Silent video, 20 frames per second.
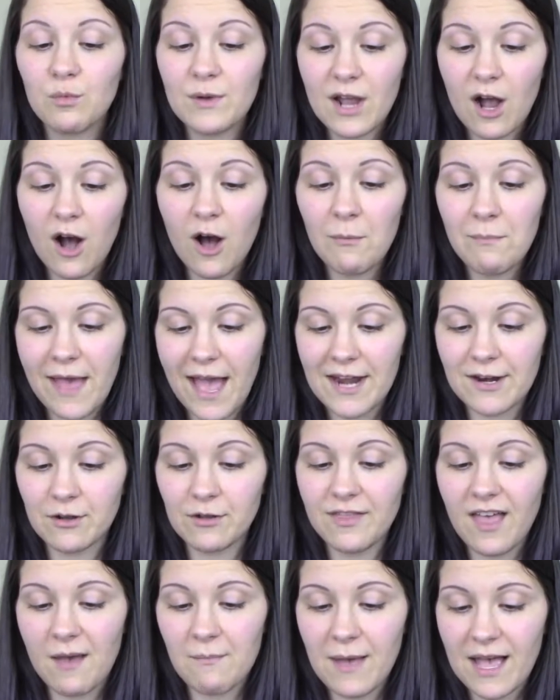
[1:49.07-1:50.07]
we all
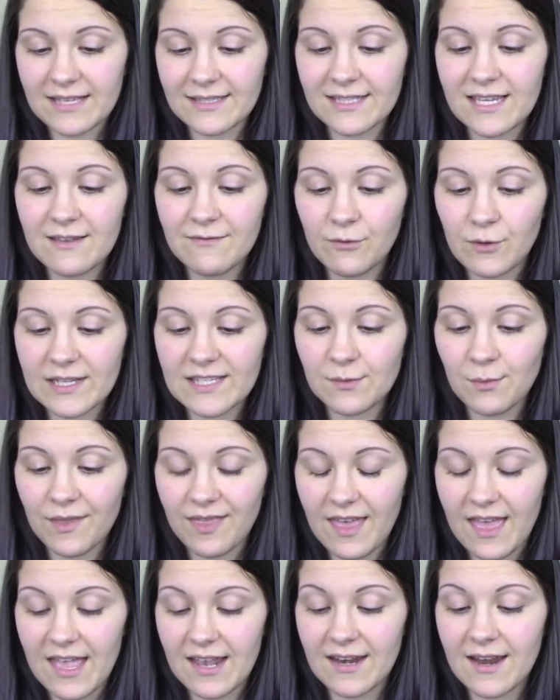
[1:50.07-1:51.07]
battle that pesky voice
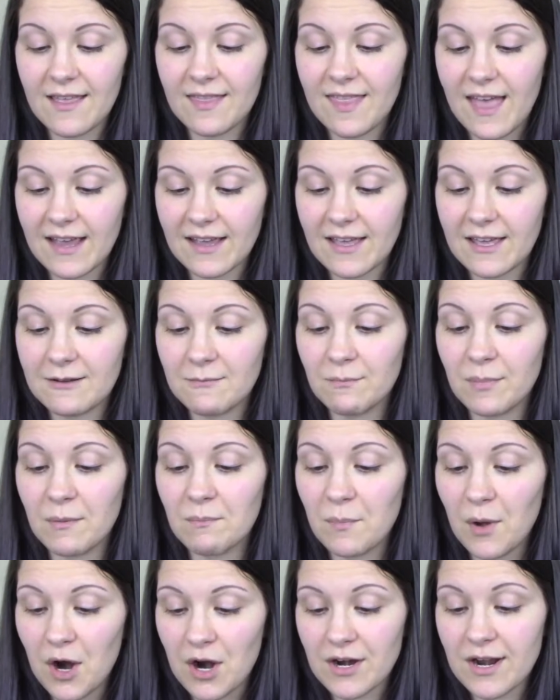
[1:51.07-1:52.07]
within that can
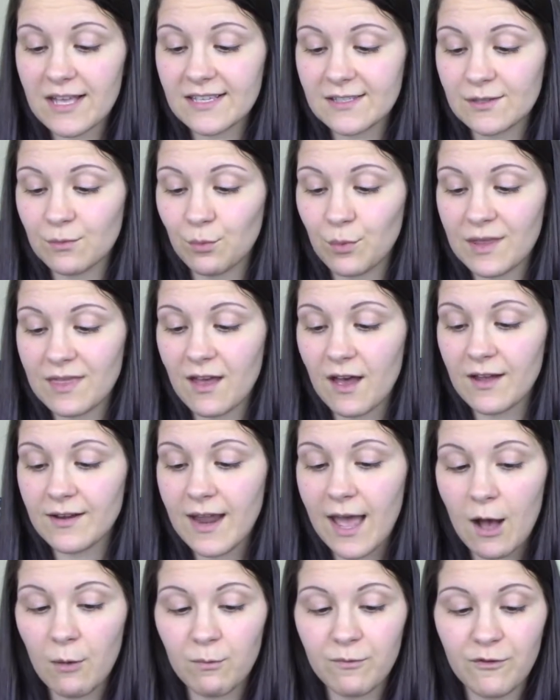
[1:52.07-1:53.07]
bombard us with
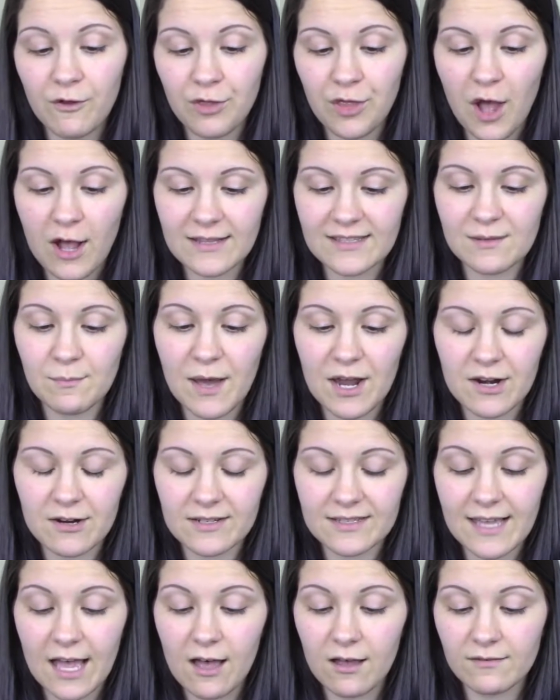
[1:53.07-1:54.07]
unhelpful thoughts about
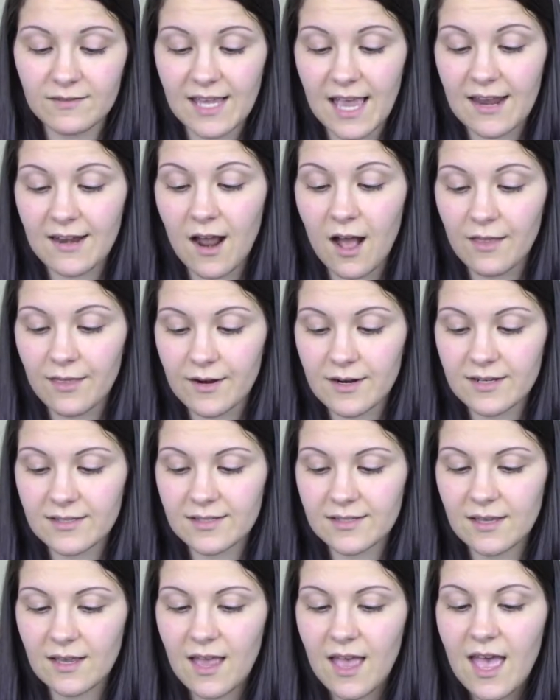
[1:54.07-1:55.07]
ourselves and
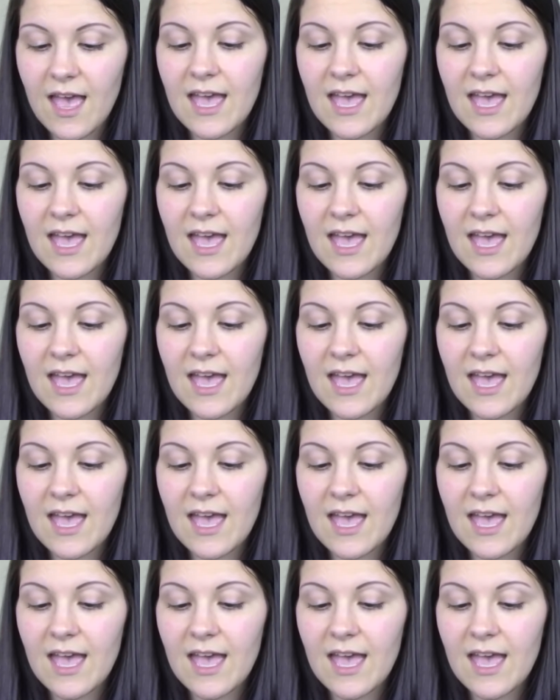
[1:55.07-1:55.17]
others.